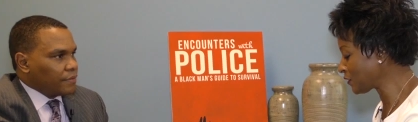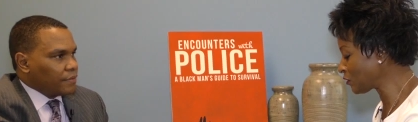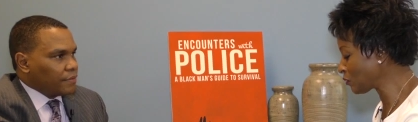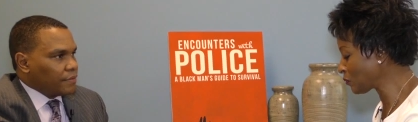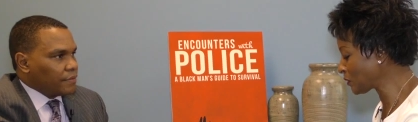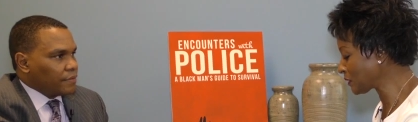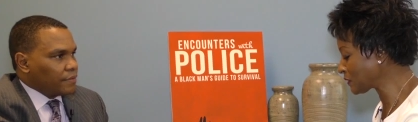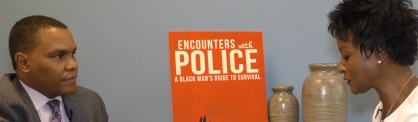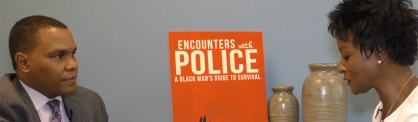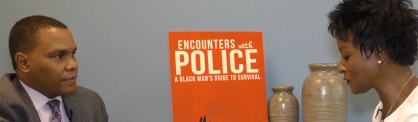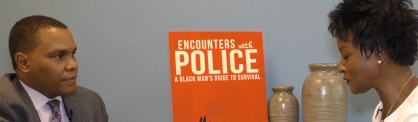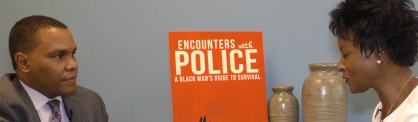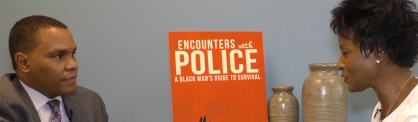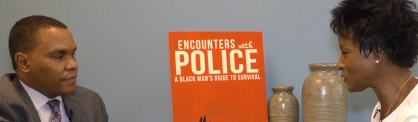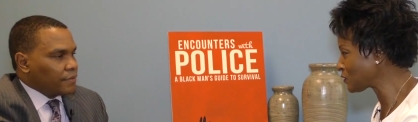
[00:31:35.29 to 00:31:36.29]
Speaker 1: in your book. So
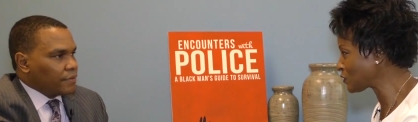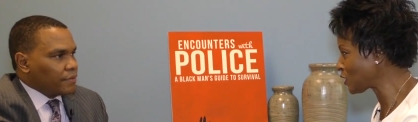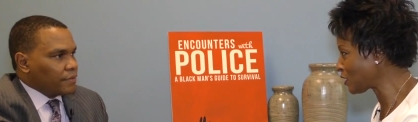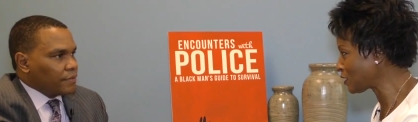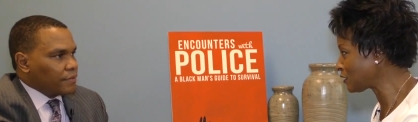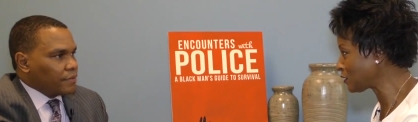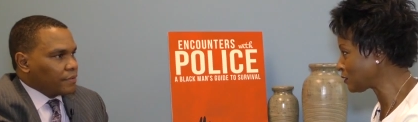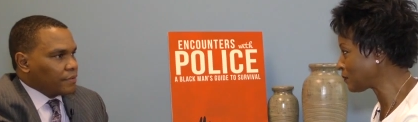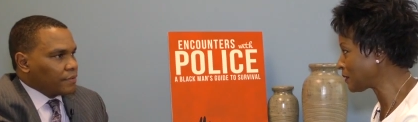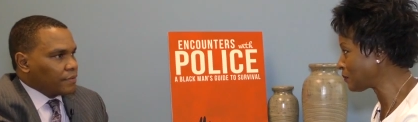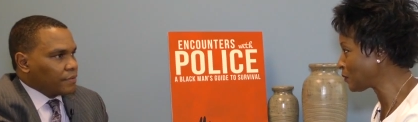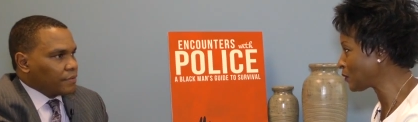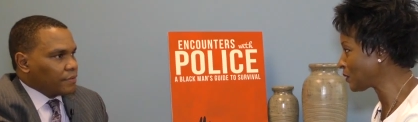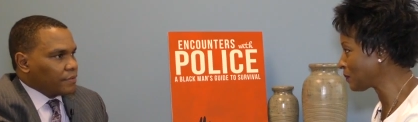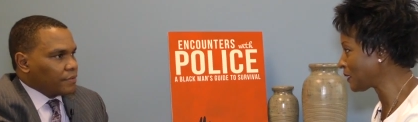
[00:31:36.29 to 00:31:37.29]
just talk a little bit
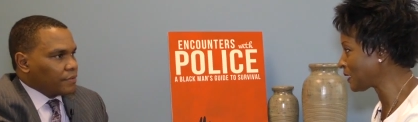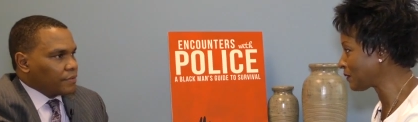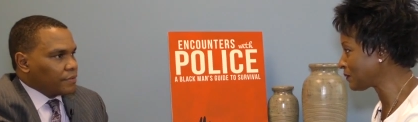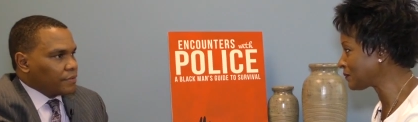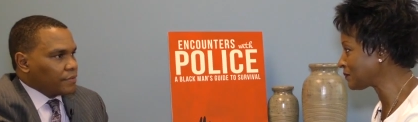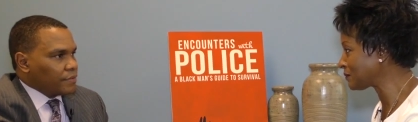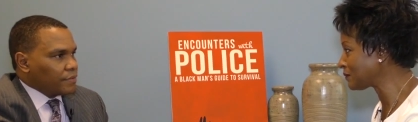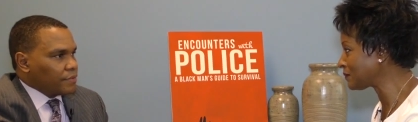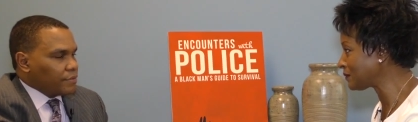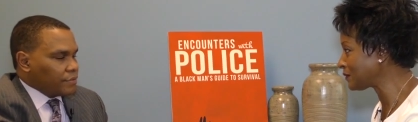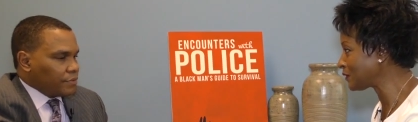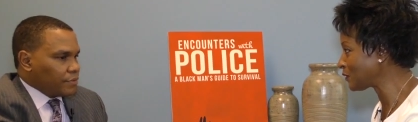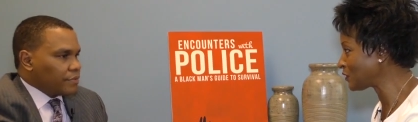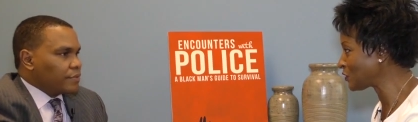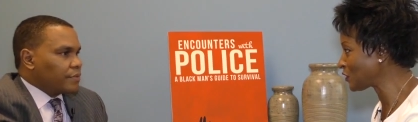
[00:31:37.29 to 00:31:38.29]
more about
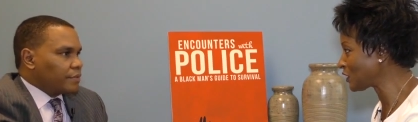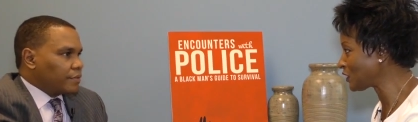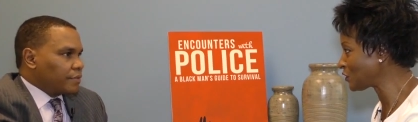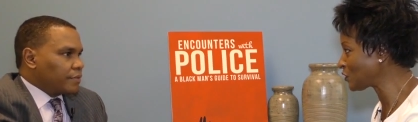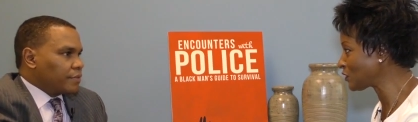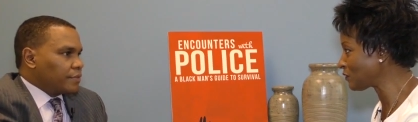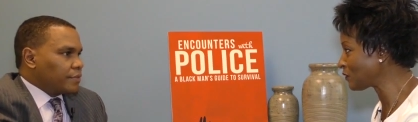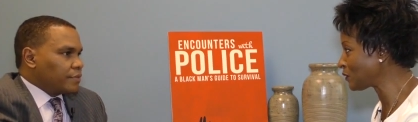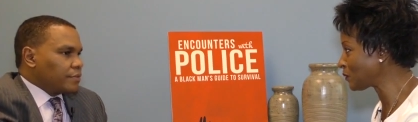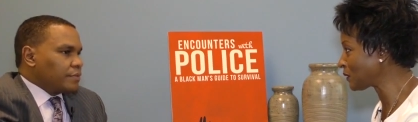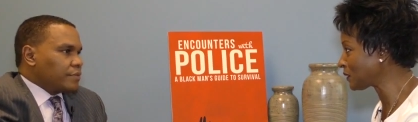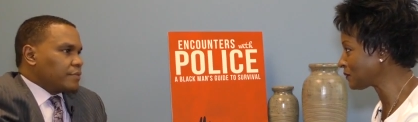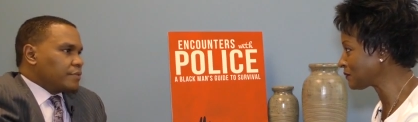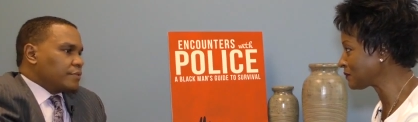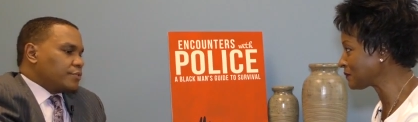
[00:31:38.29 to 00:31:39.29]
your education, if you
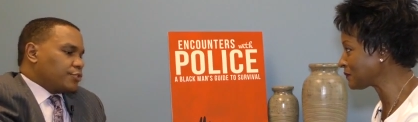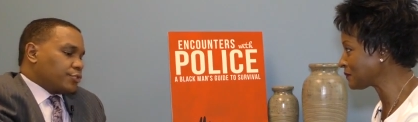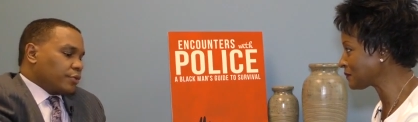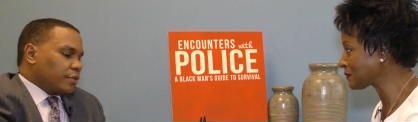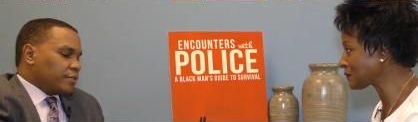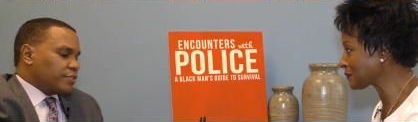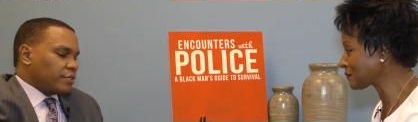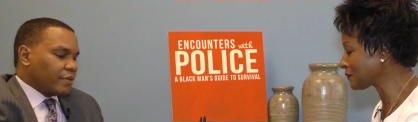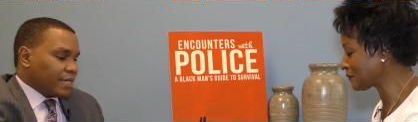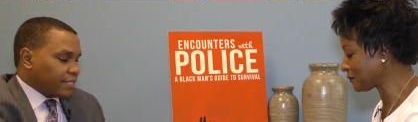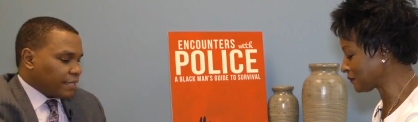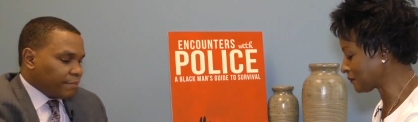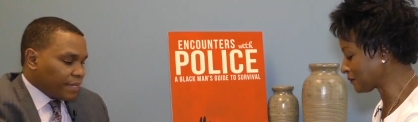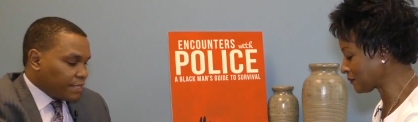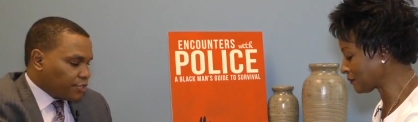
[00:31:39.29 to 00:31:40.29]
will.
Speaker 2: Sure. So as
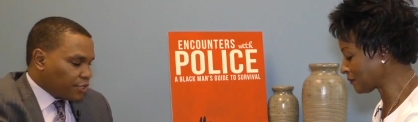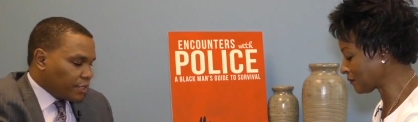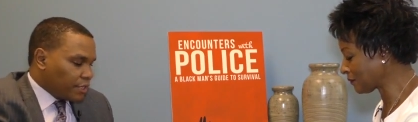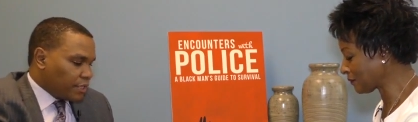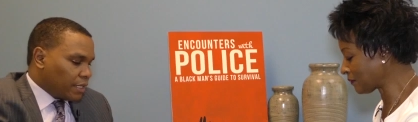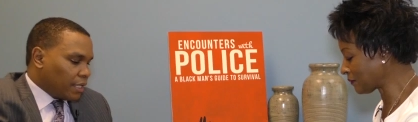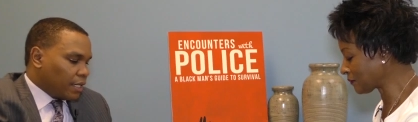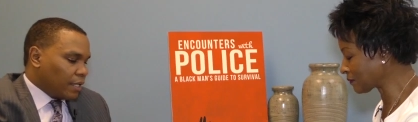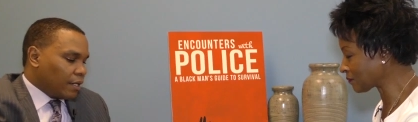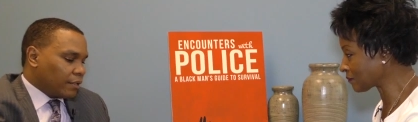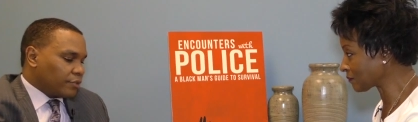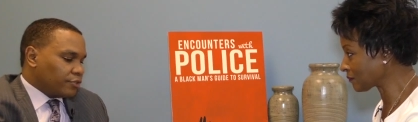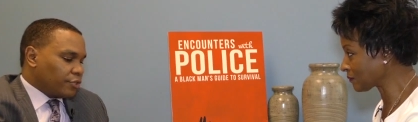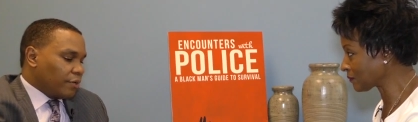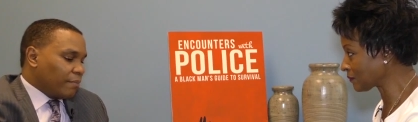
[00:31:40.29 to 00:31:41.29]
I mentioned, uh,
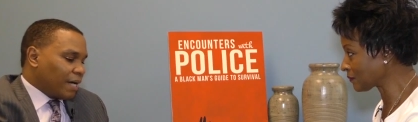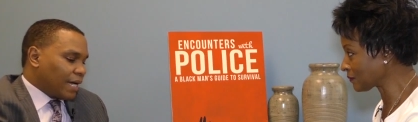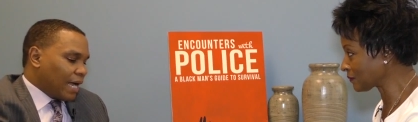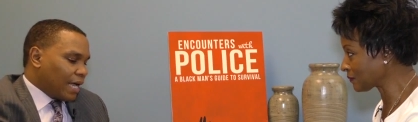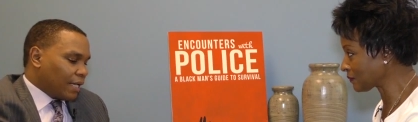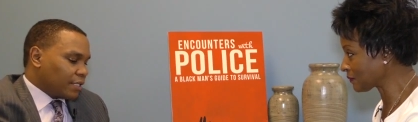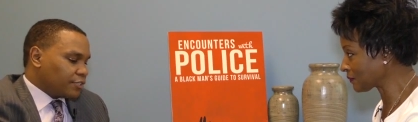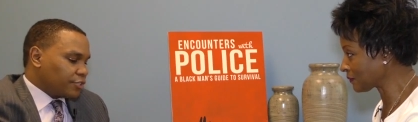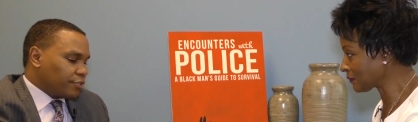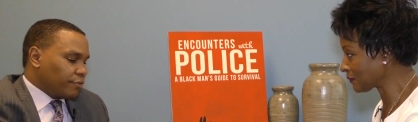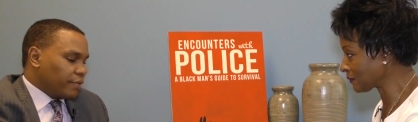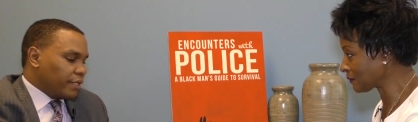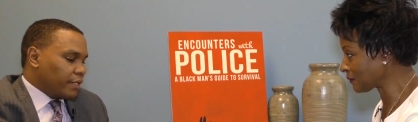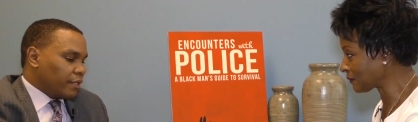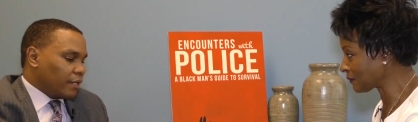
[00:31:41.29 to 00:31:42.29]
during my college
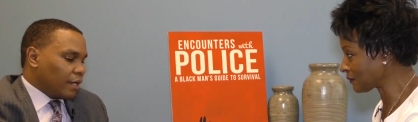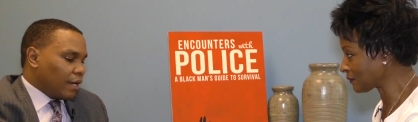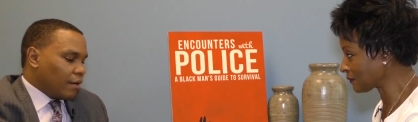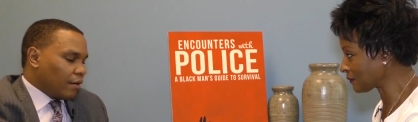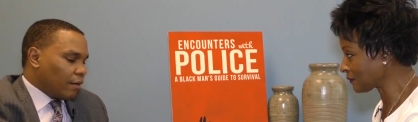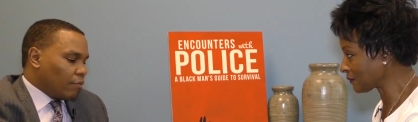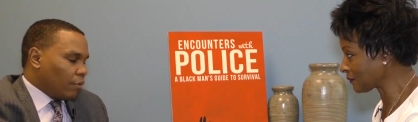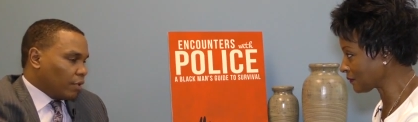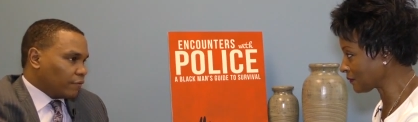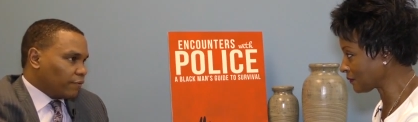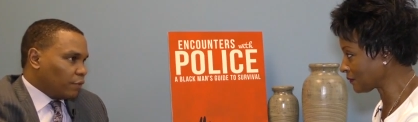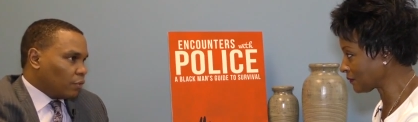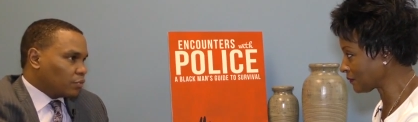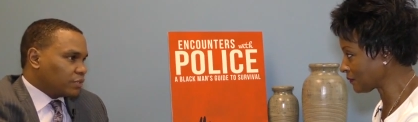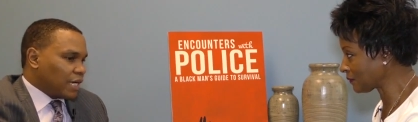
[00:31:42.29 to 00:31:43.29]
career, I, I worked
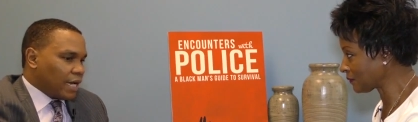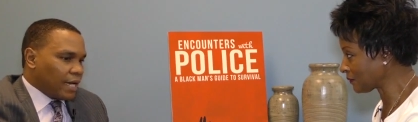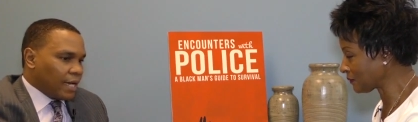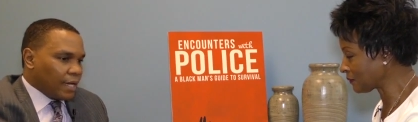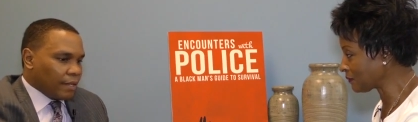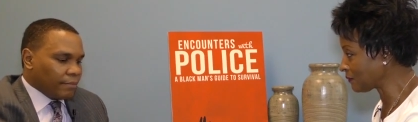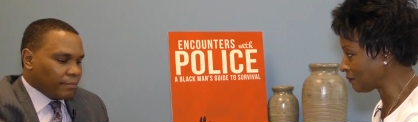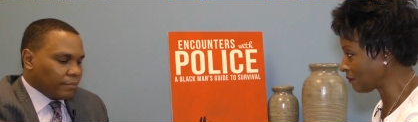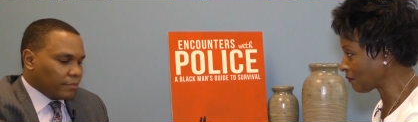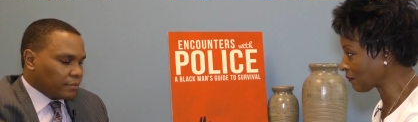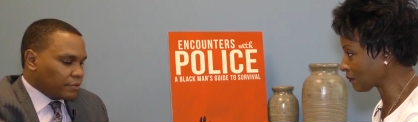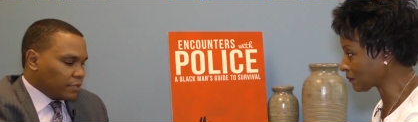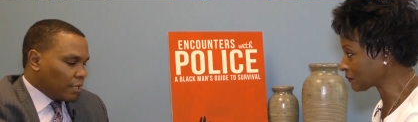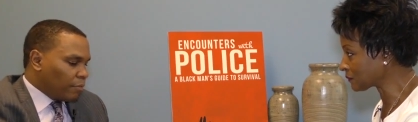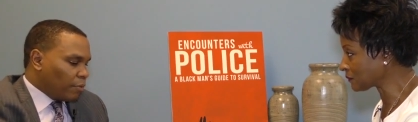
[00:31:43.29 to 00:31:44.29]
full-time,
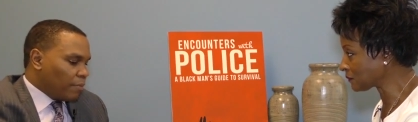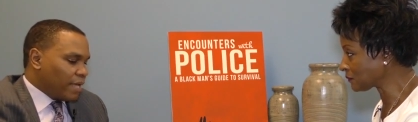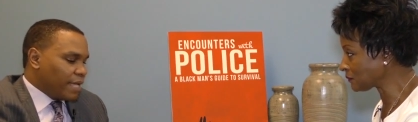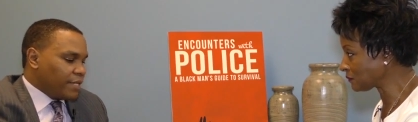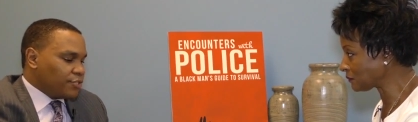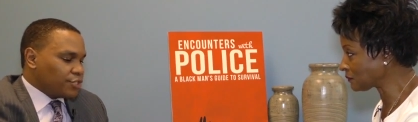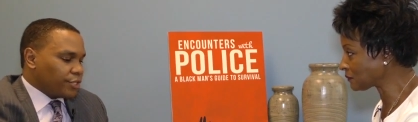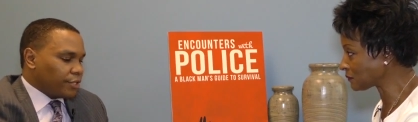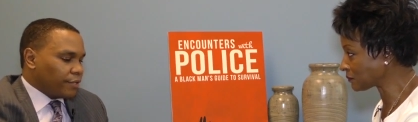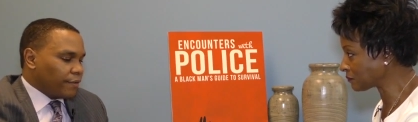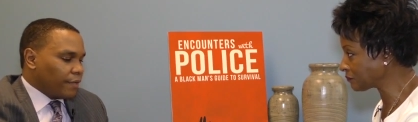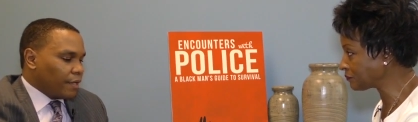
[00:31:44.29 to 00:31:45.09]
double major,